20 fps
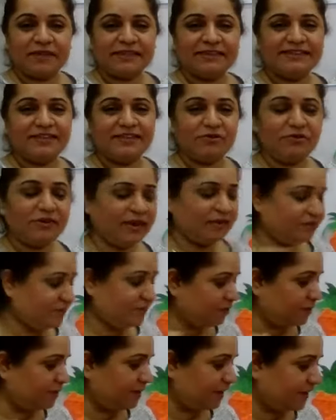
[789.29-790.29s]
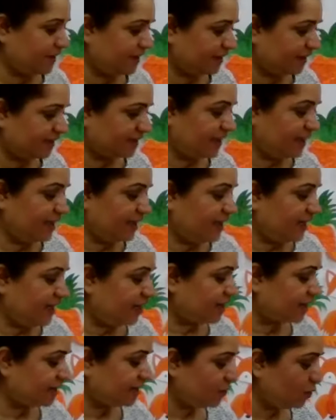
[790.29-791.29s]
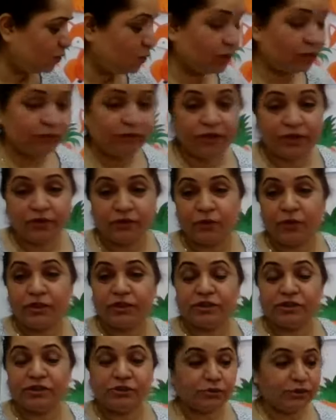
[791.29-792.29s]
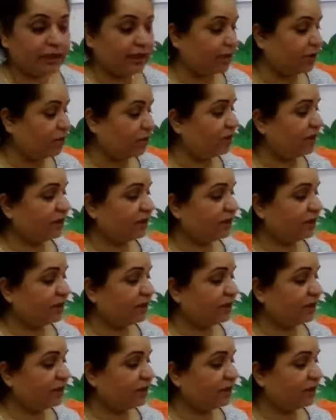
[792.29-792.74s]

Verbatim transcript: so we have so many things okay so what we are going to do now